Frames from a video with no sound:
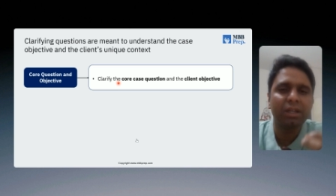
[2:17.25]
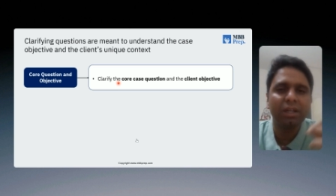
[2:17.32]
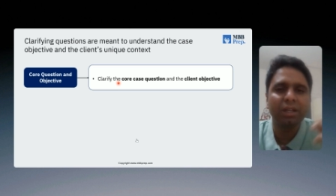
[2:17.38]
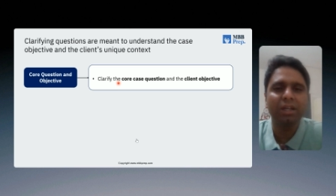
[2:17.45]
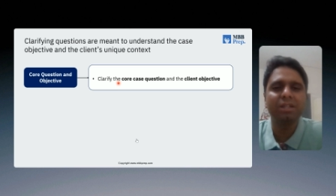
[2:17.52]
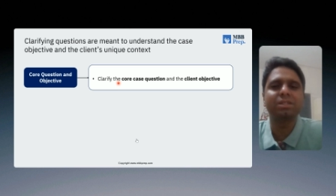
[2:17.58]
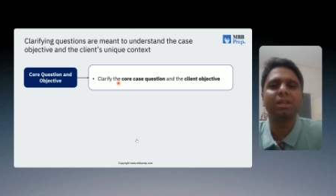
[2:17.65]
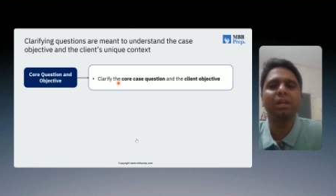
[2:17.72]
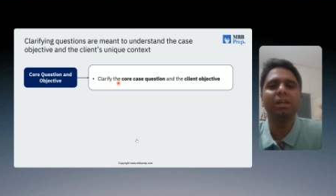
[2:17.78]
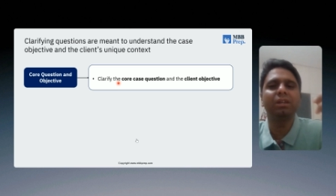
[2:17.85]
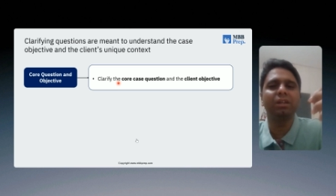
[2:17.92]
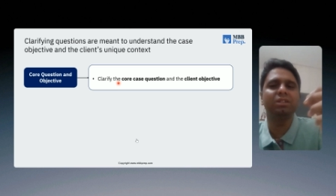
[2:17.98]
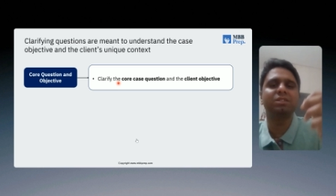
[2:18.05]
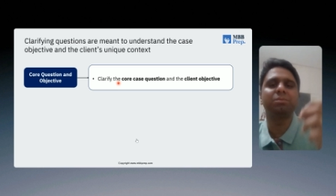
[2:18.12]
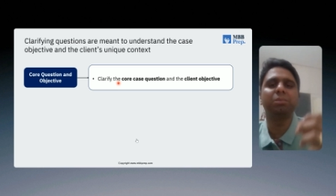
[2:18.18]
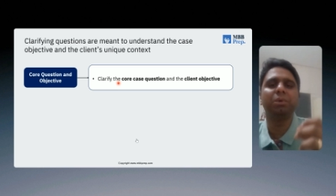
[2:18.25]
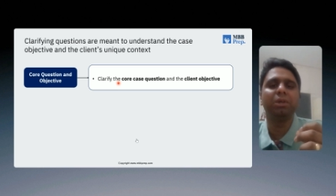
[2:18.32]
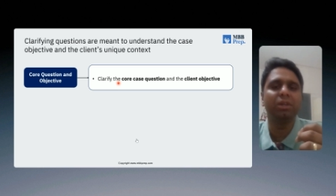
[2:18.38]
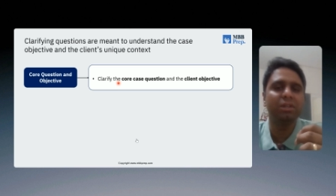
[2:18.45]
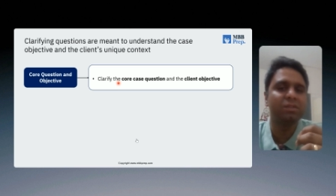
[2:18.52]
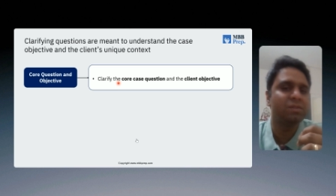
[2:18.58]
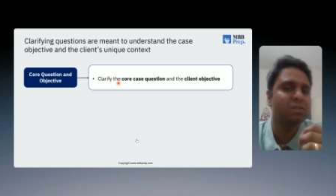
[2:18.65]
And let's say he tells
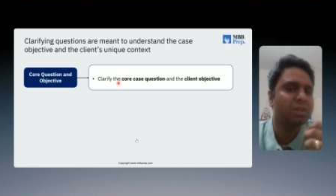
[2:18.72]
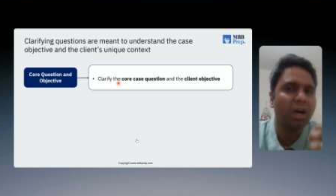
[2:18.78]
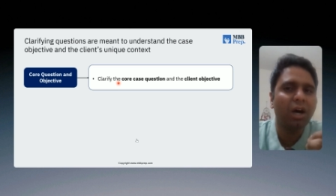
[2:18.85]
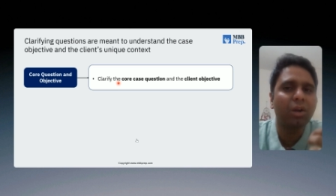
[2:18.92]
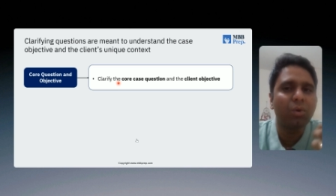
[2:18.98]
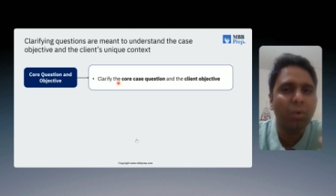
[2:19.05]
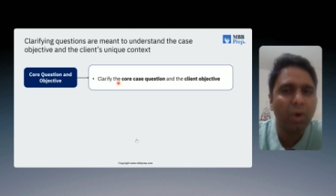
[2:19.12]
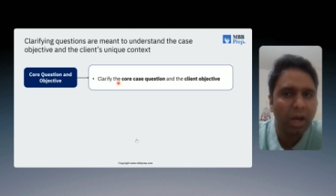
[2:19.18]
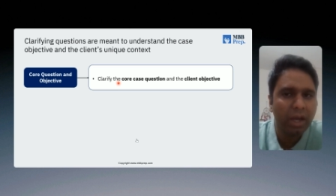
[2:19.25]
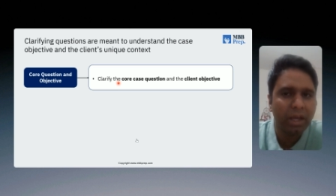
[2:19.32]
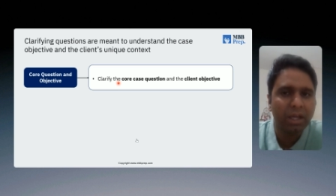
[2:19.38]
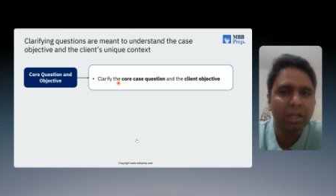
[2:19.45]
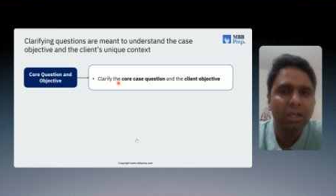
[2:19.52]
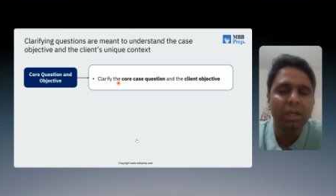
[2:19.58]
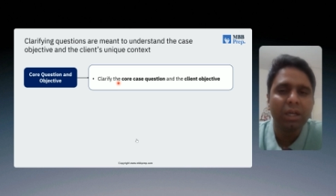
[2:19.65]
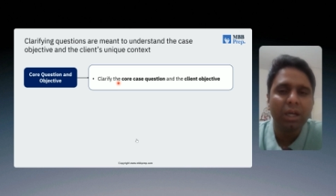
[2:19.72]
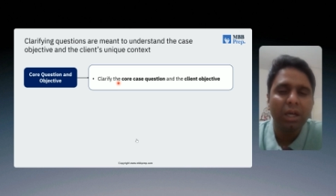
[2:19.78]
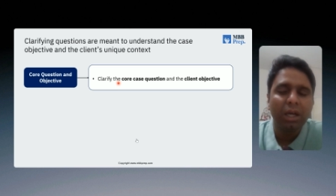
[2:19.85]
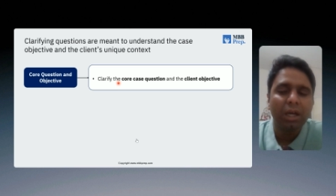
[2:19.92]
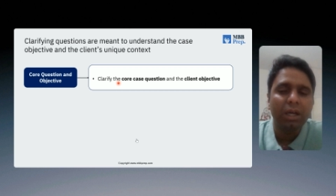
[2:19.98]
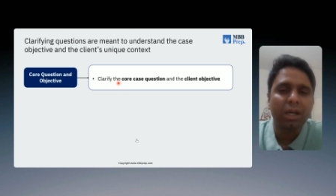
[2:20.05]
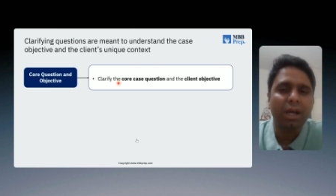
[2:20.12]
me it's ROI,
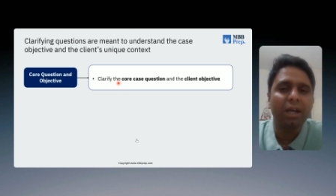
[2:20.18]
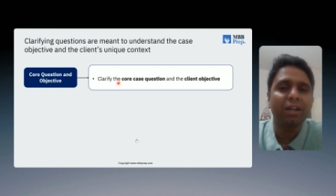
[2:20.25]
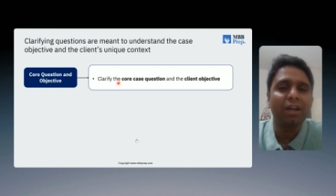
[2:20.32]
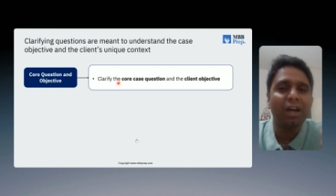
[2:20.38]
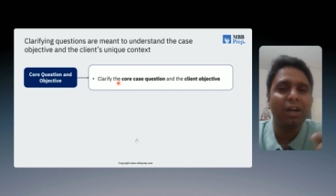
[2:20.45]
right?